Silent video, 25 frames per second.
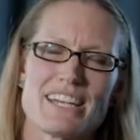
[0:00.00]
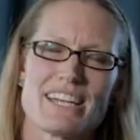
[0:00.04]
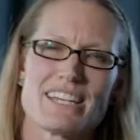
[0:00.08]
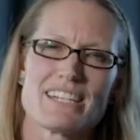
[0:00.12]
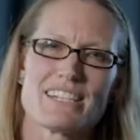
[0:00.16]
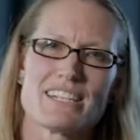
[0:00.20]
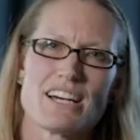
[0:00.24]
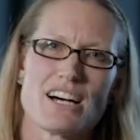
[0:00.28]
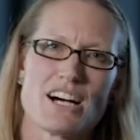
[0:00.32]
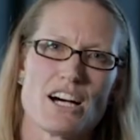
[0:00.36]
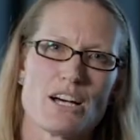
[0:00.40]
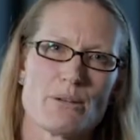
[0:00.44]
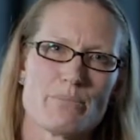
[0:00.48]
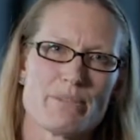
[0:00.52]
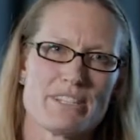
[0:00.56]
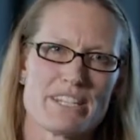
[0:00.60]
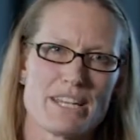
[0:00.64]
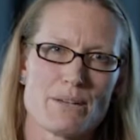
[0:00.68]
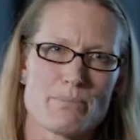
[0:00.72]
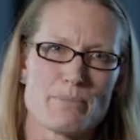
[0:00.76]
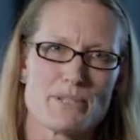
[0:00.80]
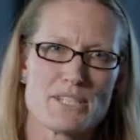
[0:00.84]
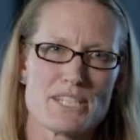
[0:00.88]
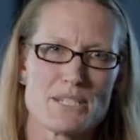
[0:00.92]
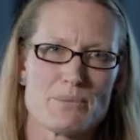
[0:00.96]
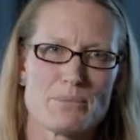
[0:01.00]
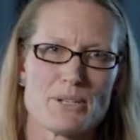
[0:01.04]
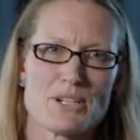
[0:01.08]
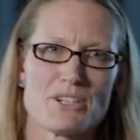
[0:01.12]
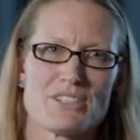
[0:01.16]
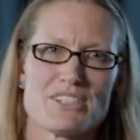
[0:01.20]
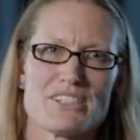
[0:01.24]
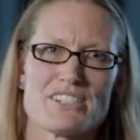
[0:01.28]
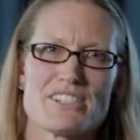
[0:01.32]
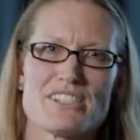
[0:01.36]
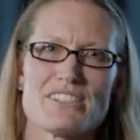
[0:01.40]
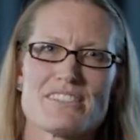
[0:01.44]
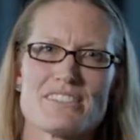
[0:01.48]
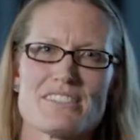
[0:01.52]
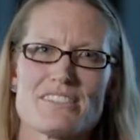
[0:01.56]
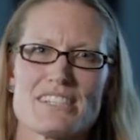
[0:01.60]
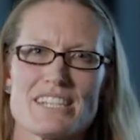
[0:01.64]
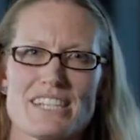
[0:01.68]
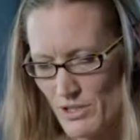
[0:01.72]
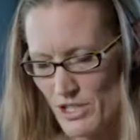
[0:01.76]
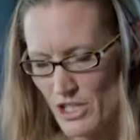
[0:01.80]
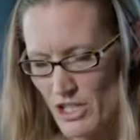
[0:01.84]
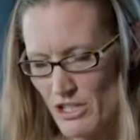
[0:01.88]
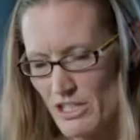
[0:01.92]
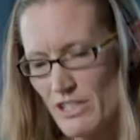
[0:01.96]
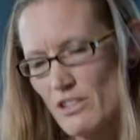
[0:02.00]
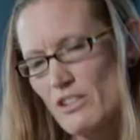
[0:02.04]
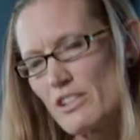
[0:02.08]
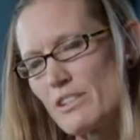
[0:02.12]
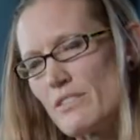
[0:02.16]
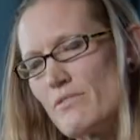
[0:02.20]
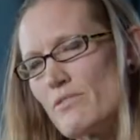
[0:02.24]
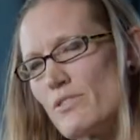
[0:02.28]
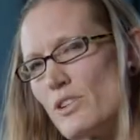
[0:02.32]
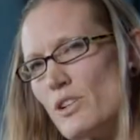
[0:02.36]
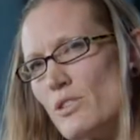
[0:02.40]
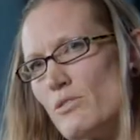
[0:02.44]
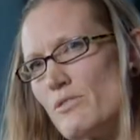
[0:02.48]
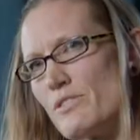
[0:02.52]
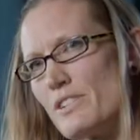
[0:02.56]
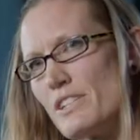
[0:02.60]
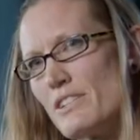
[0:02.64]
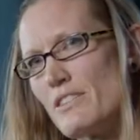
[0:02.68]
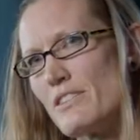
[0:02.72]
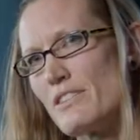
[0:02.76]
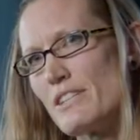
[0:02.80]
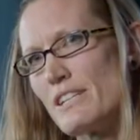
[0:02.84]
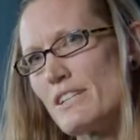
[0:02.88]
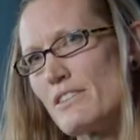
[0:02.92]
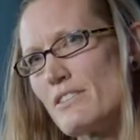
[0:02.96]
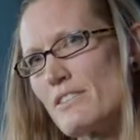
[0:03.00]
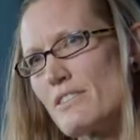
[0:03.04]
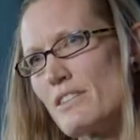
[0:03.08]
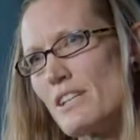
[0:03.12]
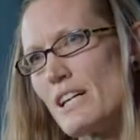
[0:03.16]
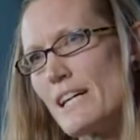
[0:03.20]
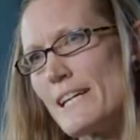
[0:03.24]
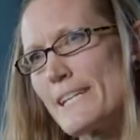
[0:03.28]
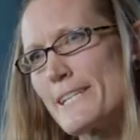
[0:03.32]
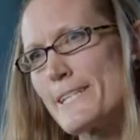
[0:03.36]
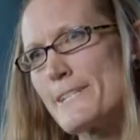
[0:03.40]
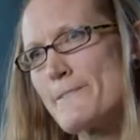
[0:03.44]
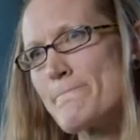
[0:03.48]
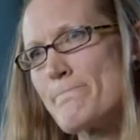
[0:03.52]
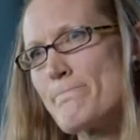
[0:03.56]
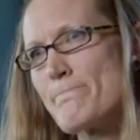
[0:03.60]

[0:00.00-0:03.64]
and I'm an epidemiologist. I got involved in things like